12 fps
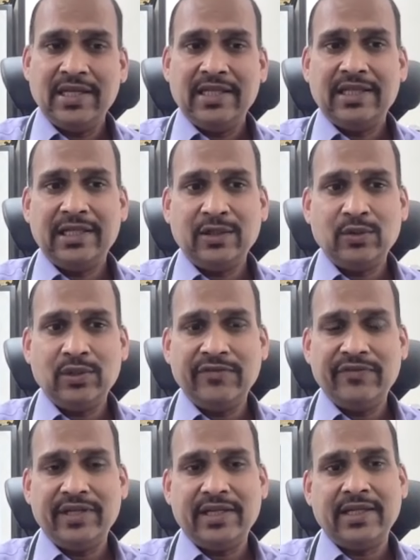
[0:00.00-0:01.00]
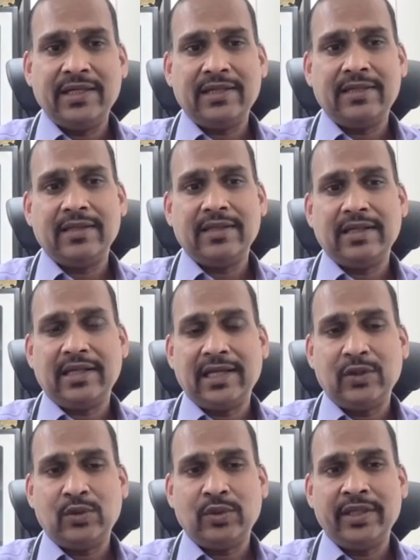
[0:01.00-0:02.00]
then only we can
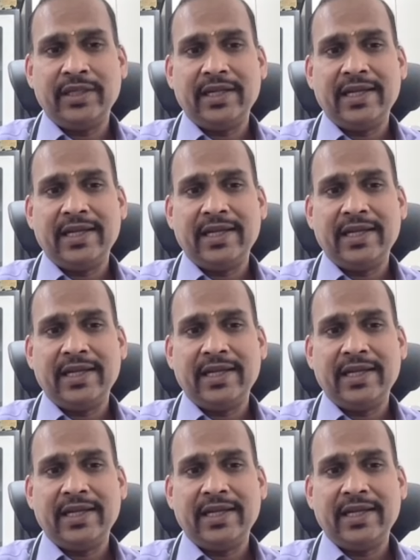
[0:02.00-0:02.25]
calculate